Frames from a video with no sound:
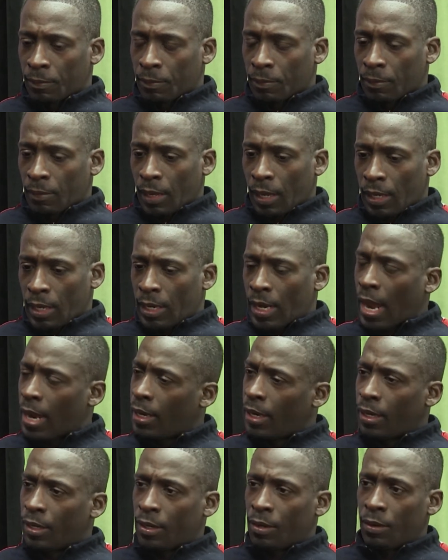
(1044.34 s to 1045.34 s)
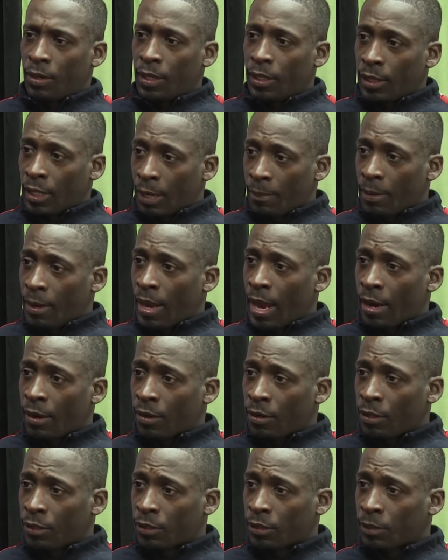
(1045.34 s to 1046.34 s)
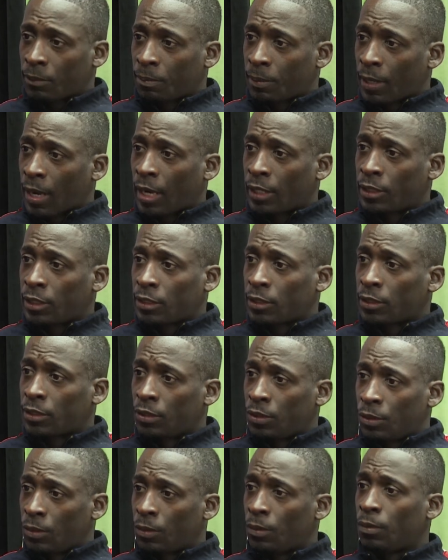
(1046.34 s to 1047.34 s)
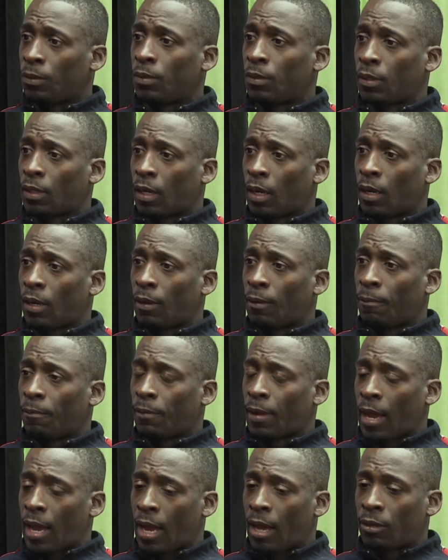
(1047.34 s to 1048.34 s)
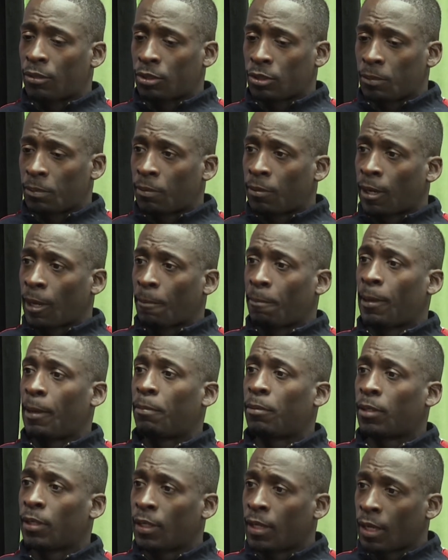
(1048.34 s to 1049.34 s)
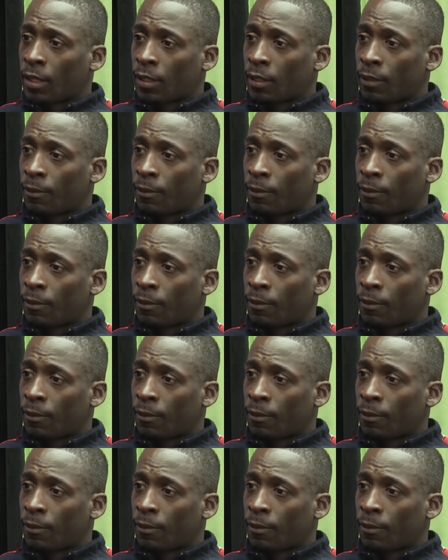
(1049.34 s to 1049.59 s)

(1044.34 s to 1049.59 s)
again, I didn't know anything about agriculture, but I just knew how to bring people together.